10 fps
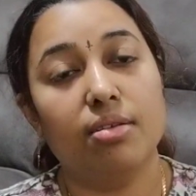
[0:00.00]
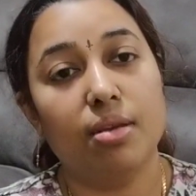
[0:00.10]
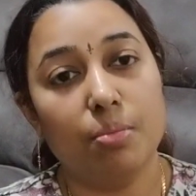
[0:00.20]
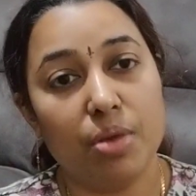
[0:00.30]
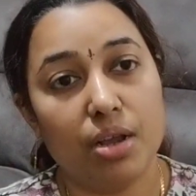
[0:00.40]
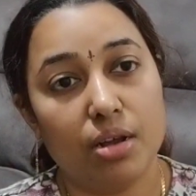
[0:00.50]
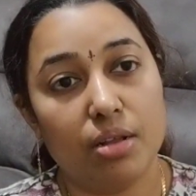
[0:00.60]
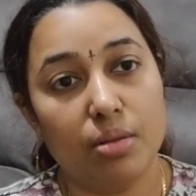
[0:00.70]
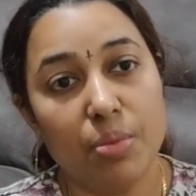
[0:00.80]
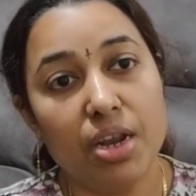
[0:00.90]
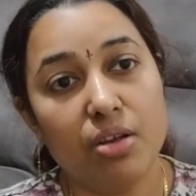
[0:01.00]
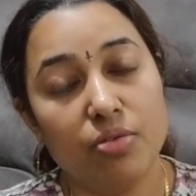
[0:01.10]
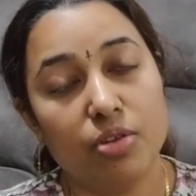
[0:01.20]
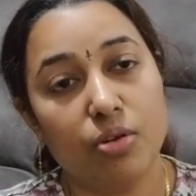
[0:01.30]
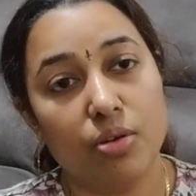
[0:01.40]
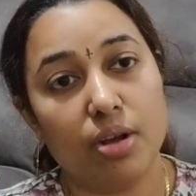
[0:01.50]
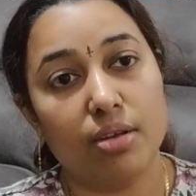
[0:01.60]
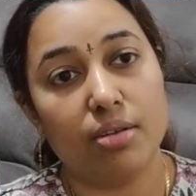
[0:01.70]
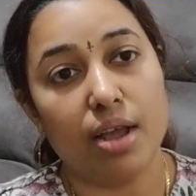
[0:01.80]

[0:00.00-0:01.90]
the meaning of the slokas,